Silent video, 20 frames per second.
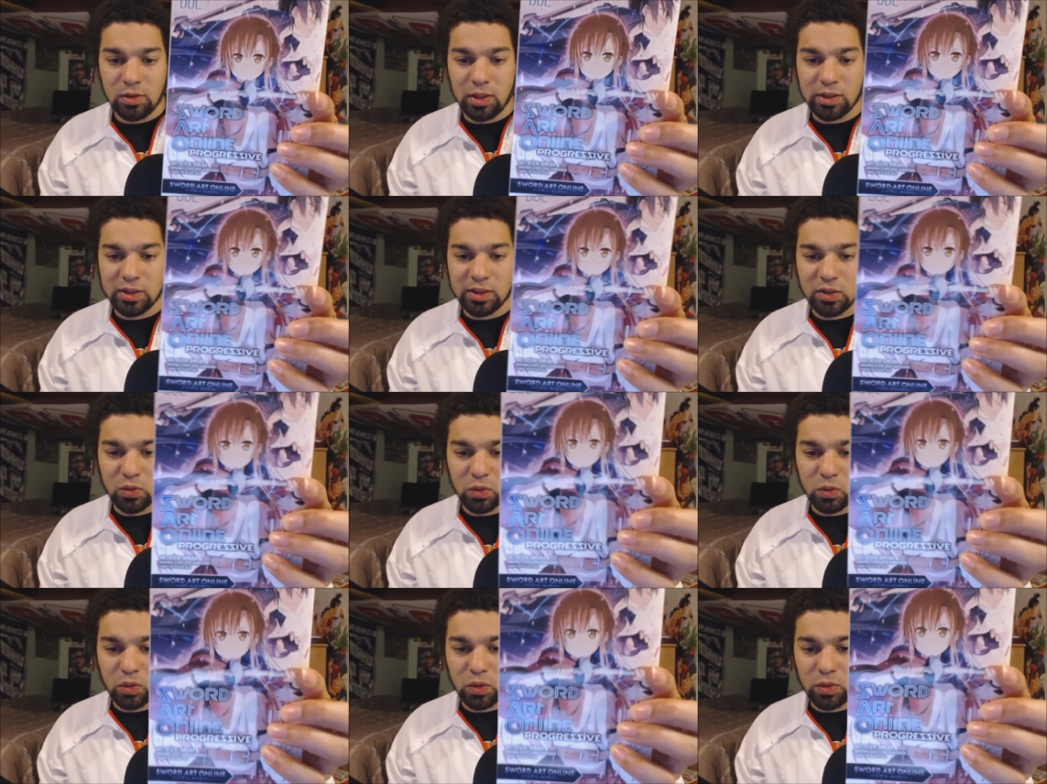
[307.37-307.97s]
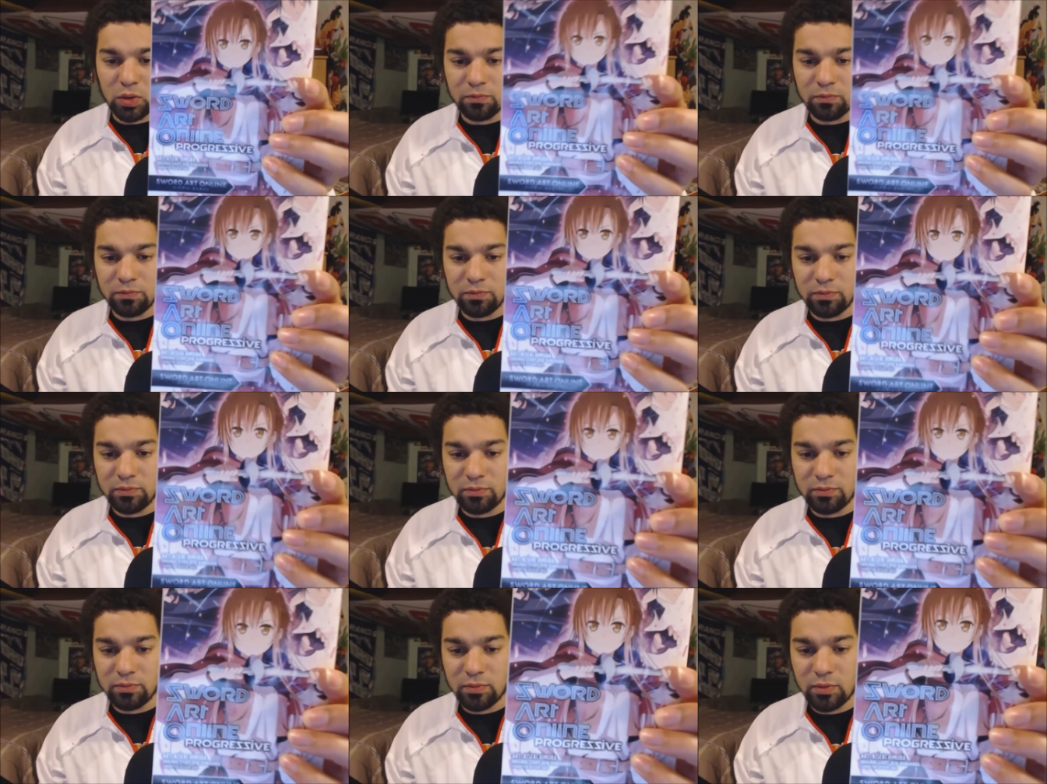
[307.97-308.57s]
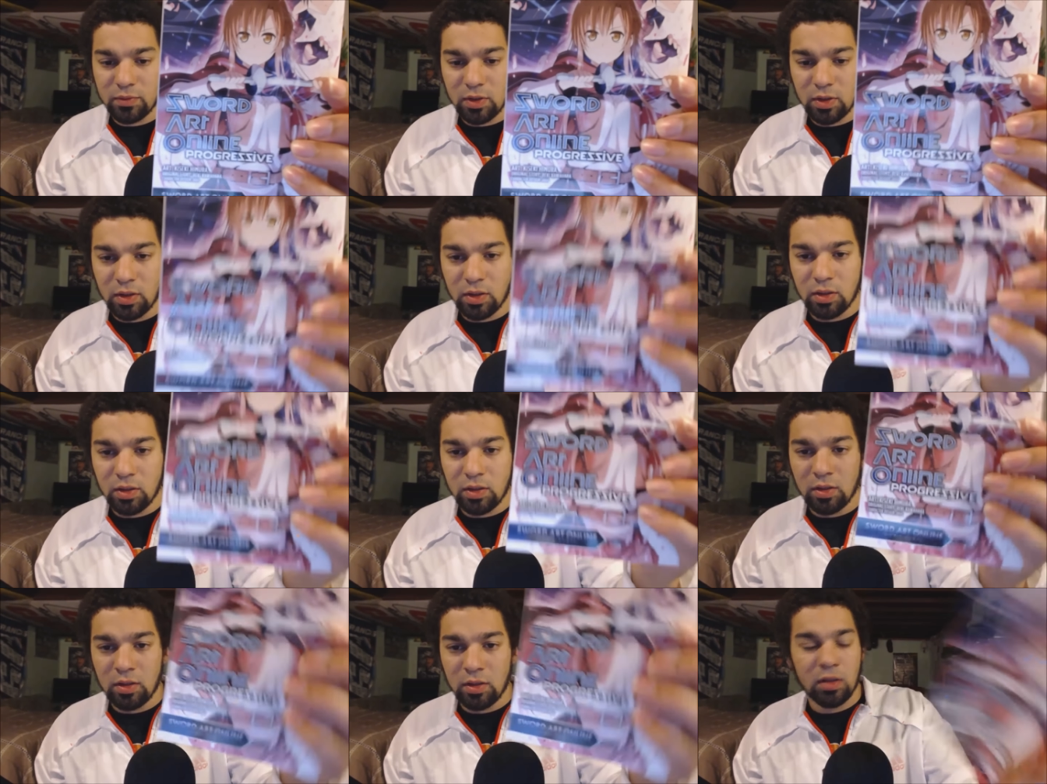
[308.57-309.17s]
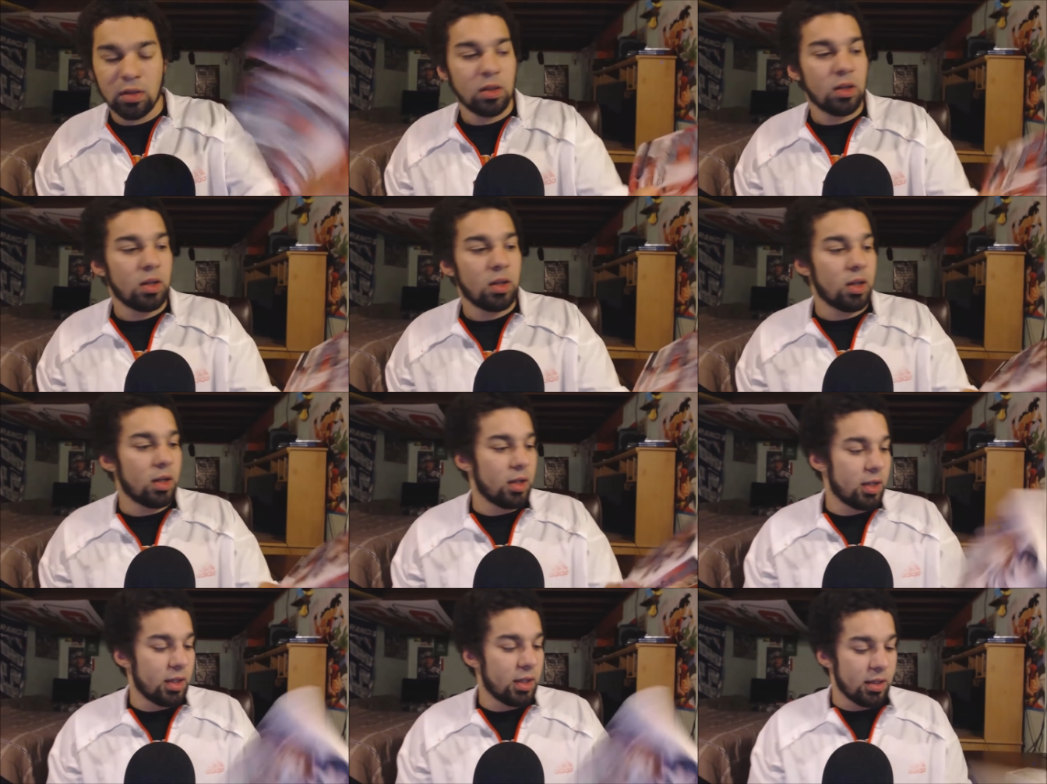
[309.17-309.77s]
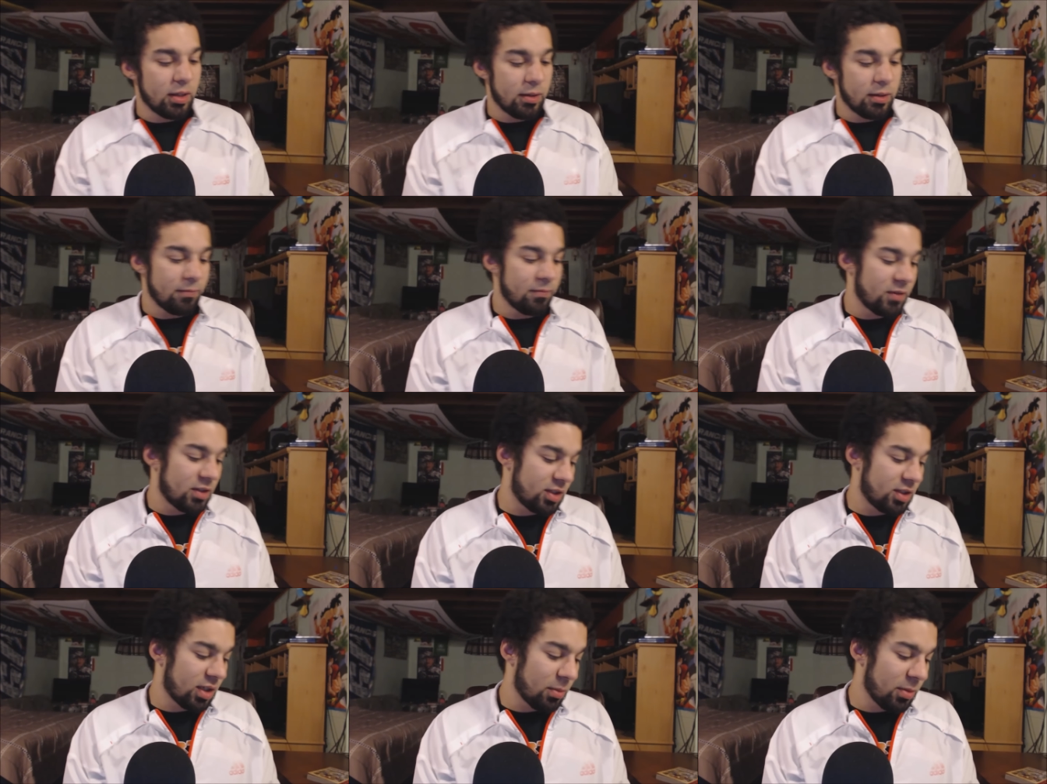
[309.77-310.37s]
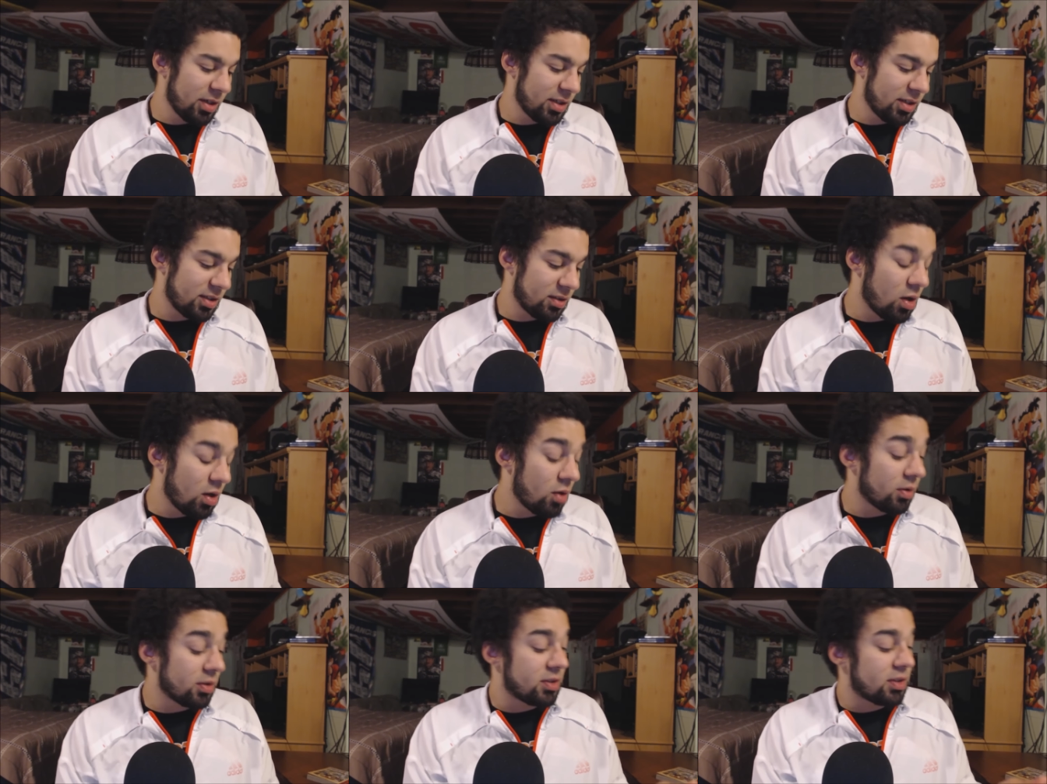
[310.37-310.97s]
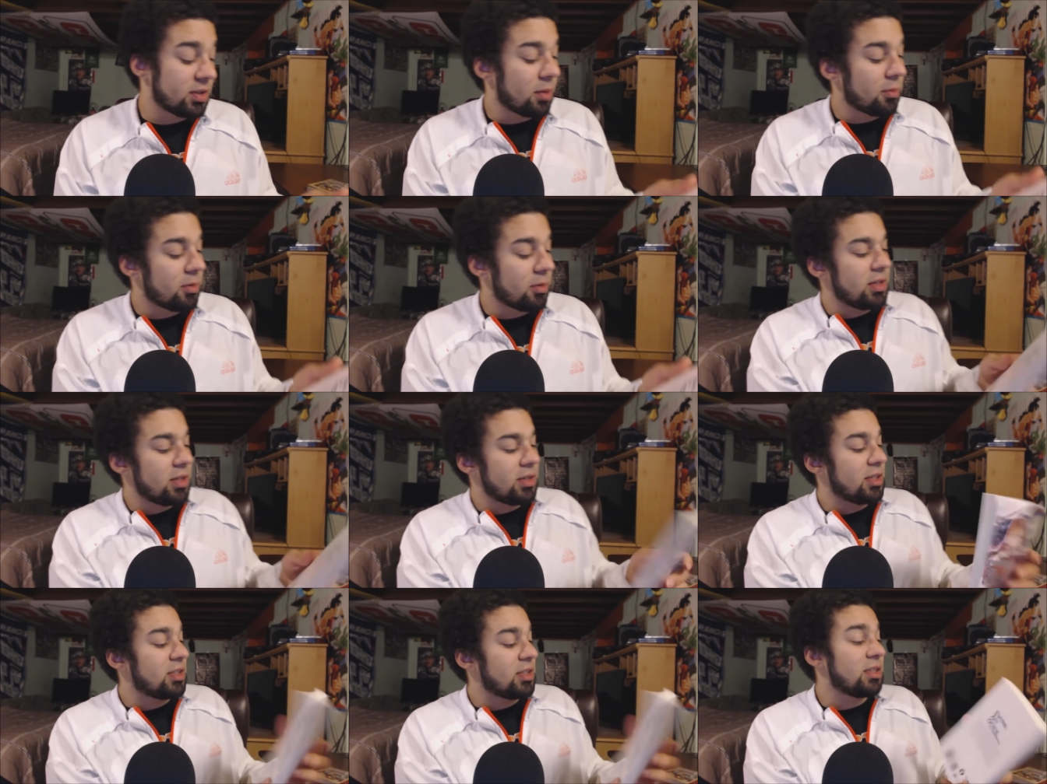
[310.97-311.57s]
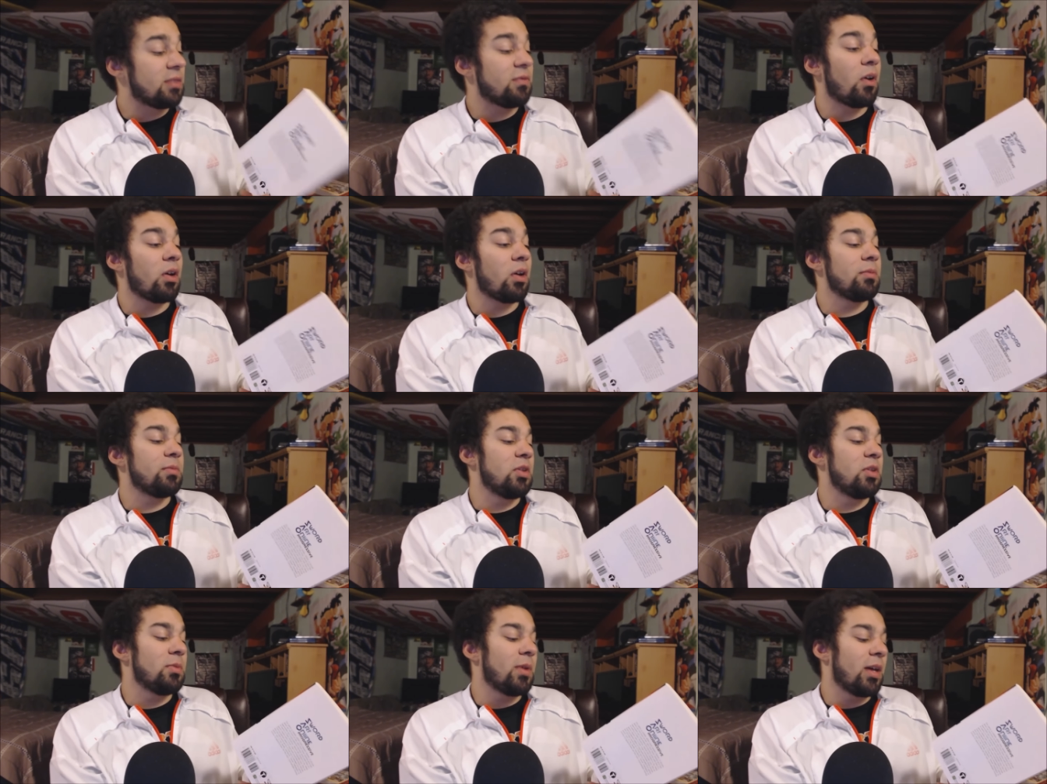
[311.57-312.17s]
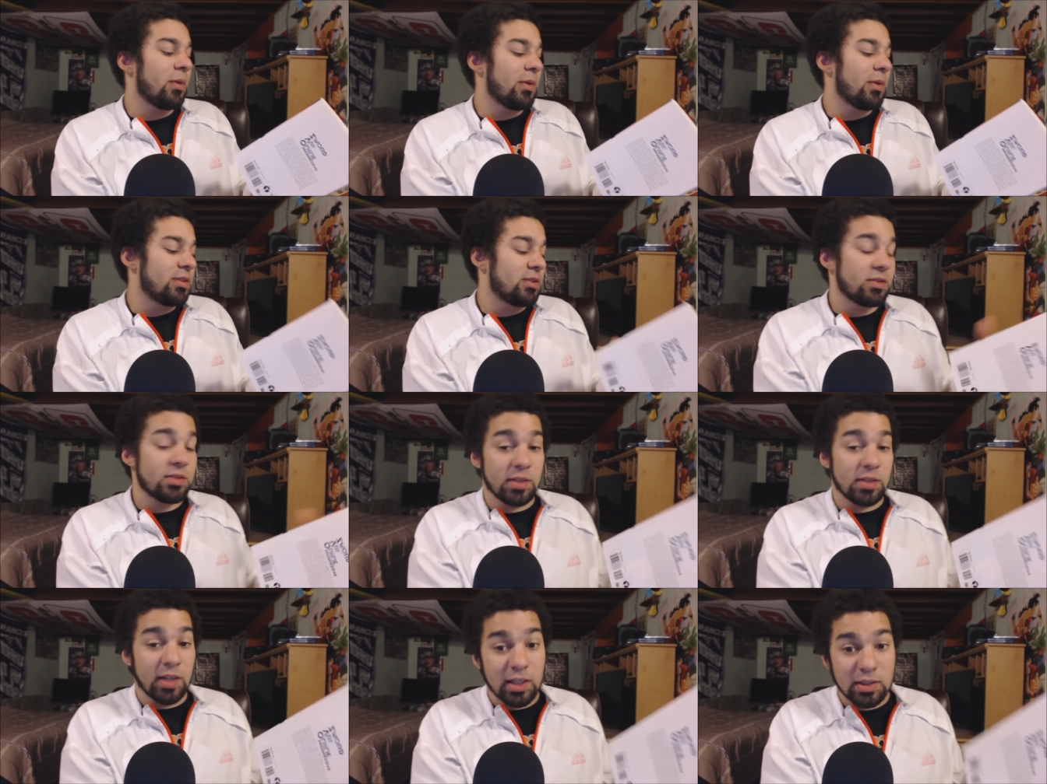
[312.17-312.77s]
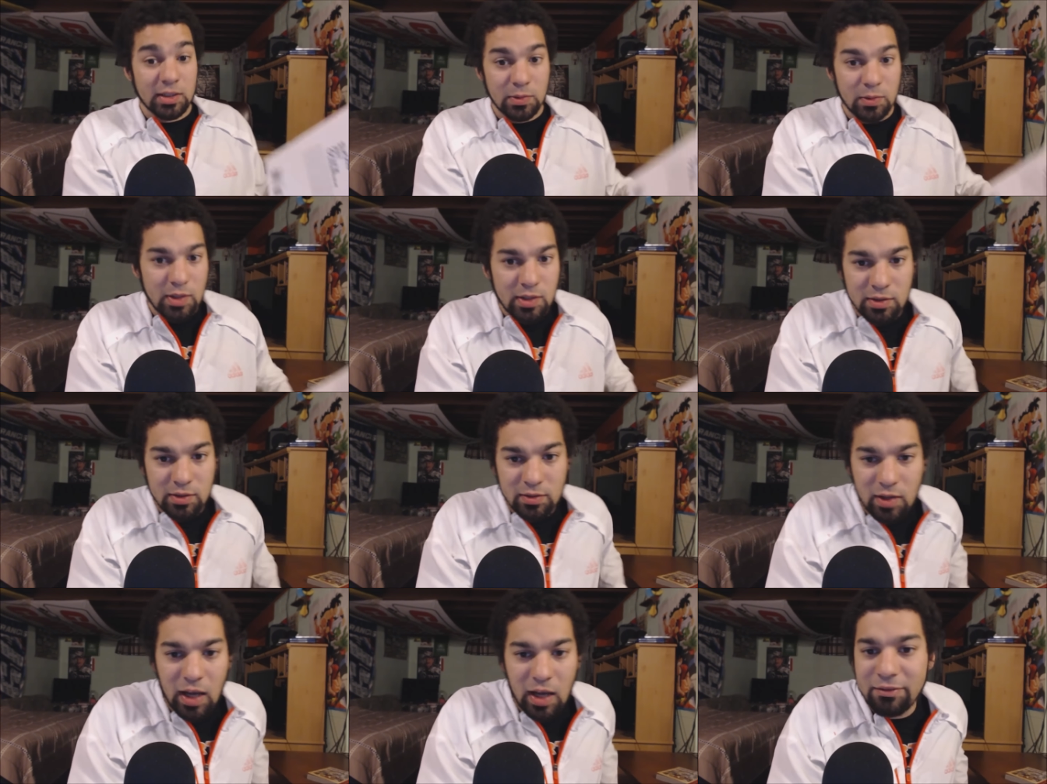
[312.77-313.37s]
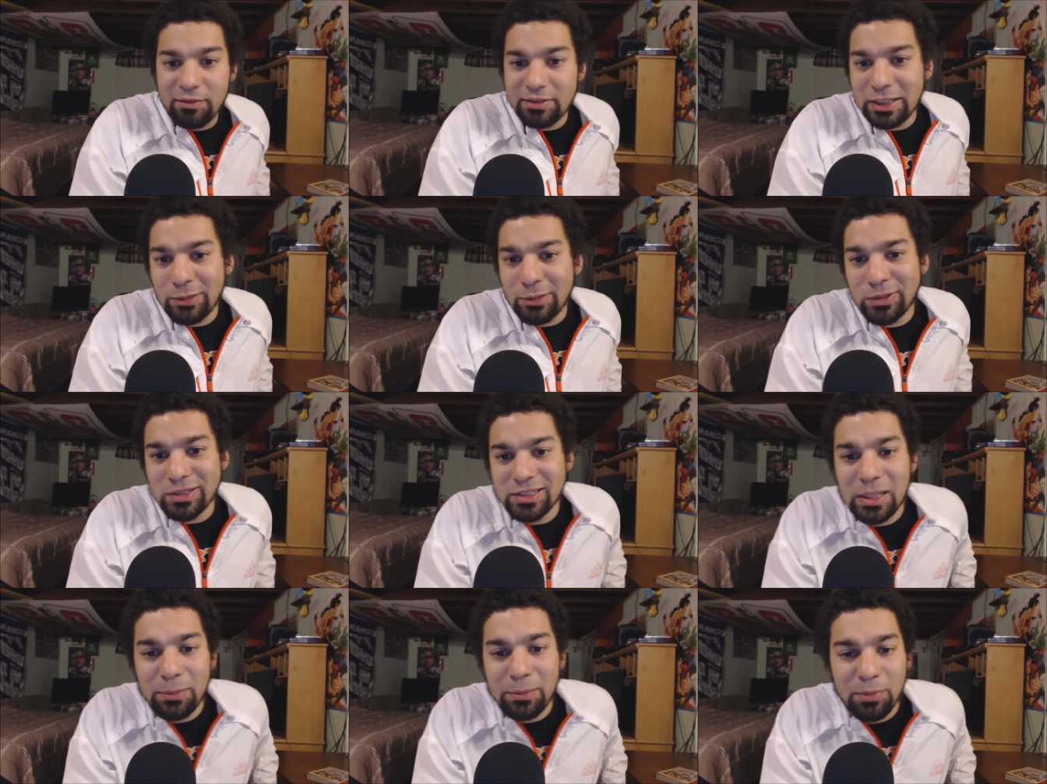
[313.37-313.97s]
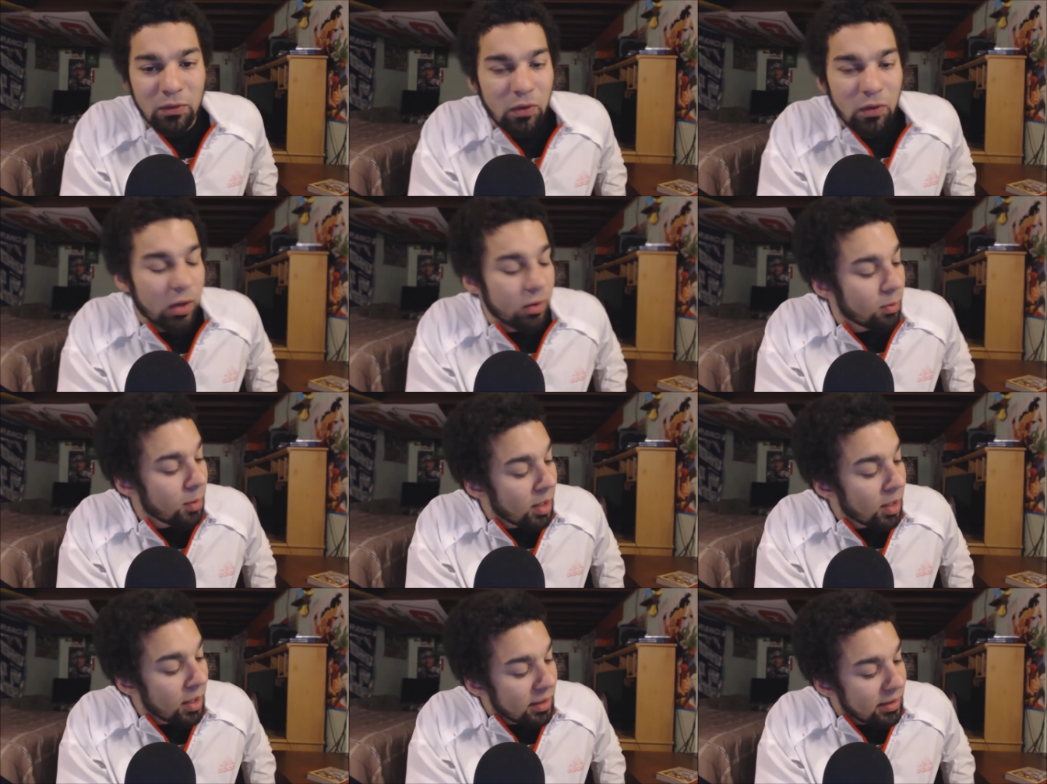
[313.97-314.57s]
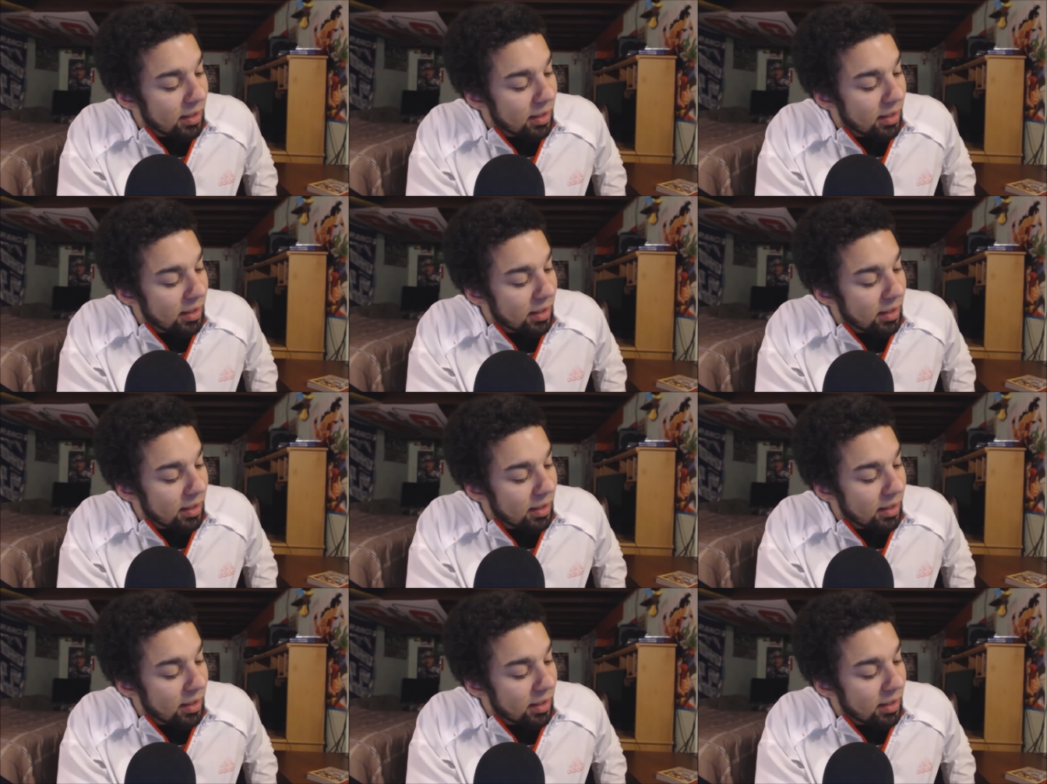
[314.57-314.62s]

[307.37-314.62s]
So that's cool. Um, the summary is, no, the summary, this is volume 2, by the way, so it's the next one. Obviously, I wouldn't skip a volume.